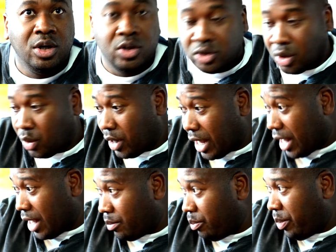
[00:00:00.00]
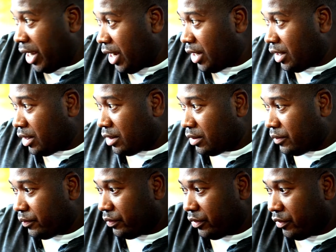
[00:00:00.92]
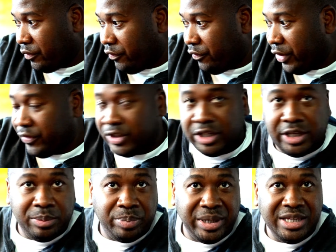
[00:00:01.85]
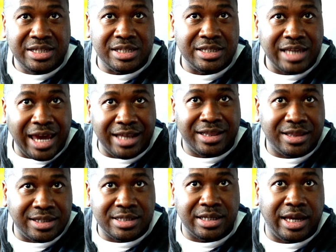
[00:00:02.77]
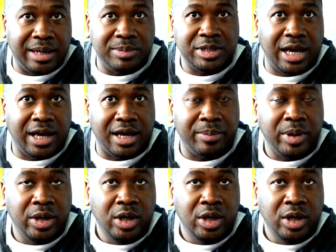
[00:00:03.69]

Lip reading: So I'm painting 15 pieces at the same time.